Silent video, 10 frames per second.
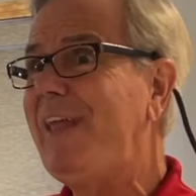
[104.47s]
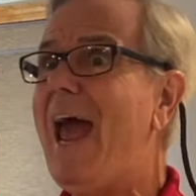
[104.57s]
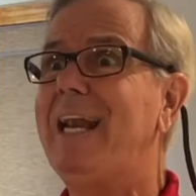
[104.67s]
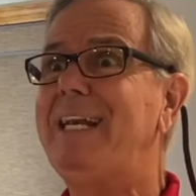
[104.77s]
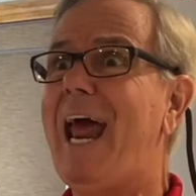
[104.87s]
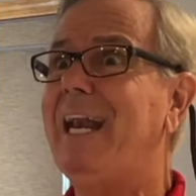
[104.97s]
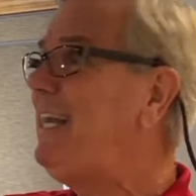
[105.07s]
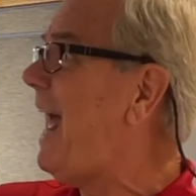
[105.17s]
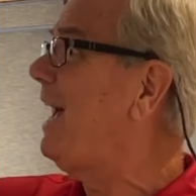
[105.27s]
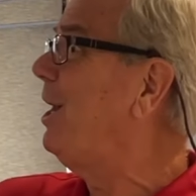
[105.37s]
Daddy,
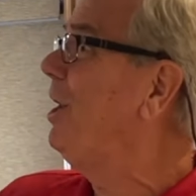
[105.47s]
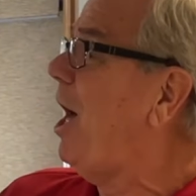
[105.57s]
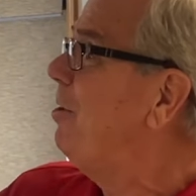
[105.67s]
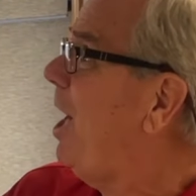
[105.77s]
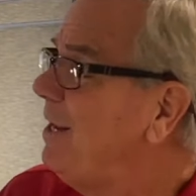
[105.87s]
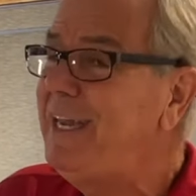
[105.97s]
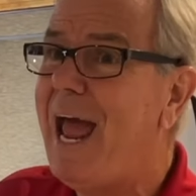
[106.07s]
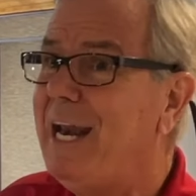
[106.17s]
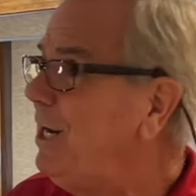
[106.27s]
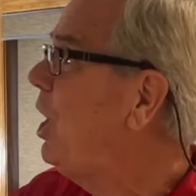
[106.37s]

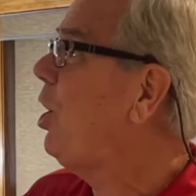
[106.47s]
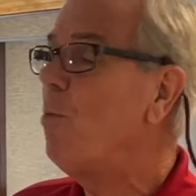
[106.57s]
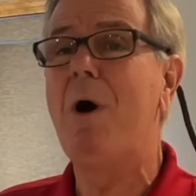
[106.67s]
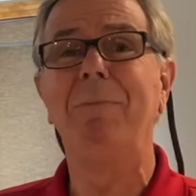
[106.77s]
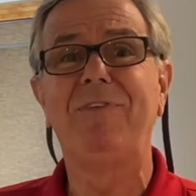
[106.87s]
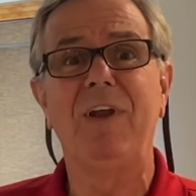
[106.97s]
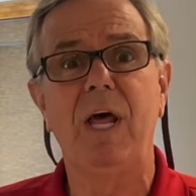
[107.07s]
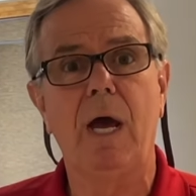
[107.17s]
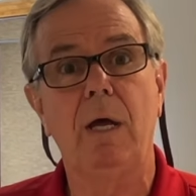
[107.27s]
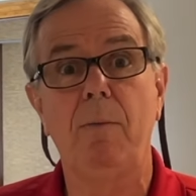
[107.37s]
look, a woman's in
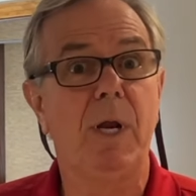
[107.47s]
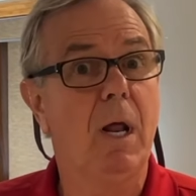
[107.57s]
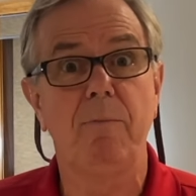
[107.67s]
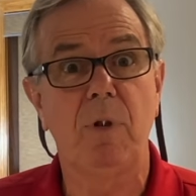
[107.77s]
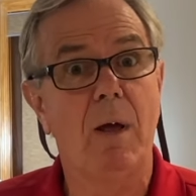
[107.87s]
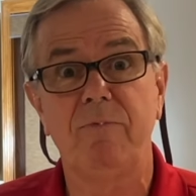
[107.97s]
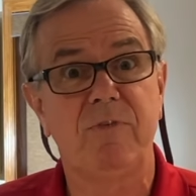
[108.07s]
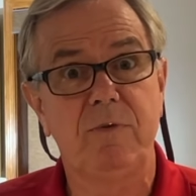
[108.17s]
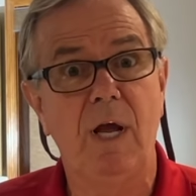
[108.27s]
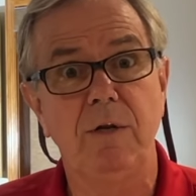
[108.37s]
the house. I mean, I'm
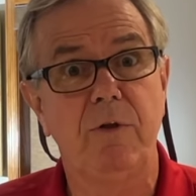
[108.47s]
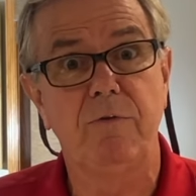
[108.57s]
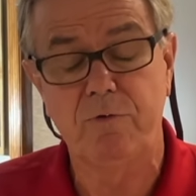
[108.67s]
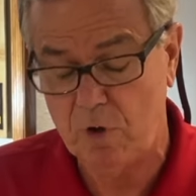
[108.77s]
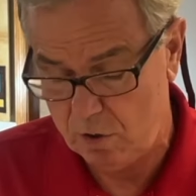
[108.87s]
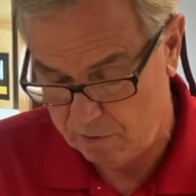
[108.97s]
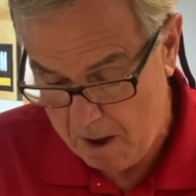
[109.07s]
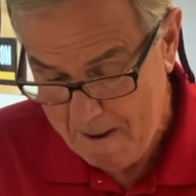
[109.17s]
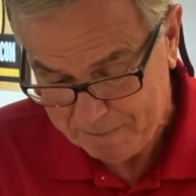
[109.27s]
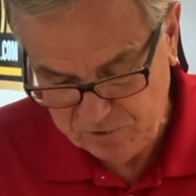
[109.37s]
telling you the truth.